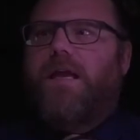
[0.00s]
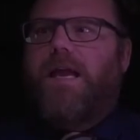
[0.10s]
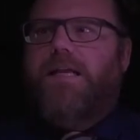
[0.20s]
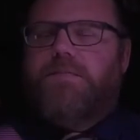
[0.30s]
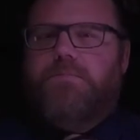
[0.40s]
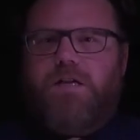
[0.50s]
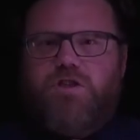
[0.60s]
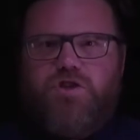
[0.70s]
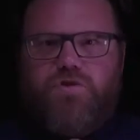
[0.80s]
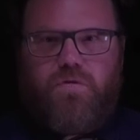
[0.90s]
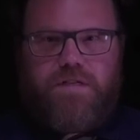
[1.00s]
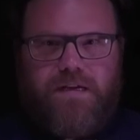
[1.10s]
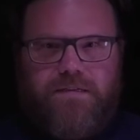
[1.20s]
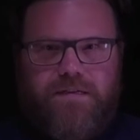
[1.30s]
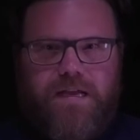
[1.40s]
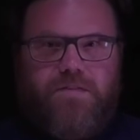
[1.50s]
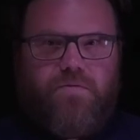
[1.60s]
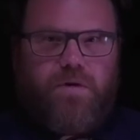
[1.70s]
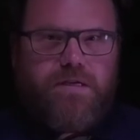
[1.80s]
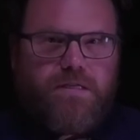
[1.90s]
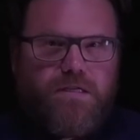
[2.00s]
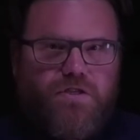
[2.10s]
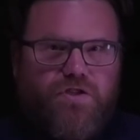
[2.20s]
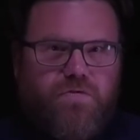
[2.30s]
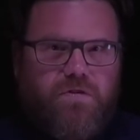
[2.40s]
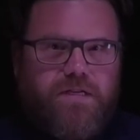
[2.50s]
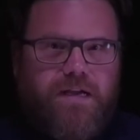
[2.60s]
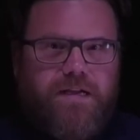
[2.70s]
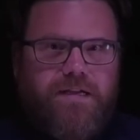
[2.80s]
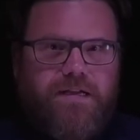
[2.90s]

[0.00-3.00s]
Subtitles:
it's much shorter. And the reason it's shorter,